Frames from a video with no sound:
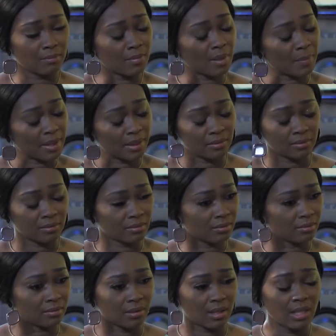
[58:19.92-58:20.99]
Mama,
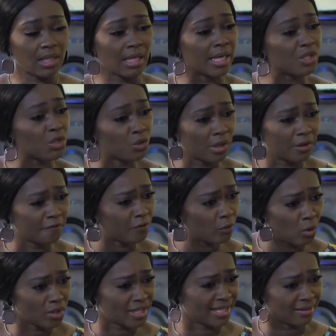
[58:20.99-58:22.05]
in case you have
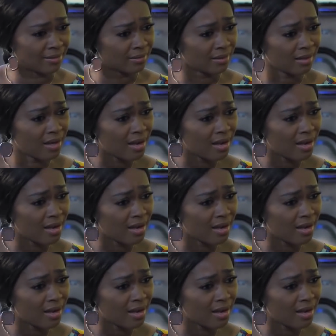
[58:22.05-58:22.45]
forgotten,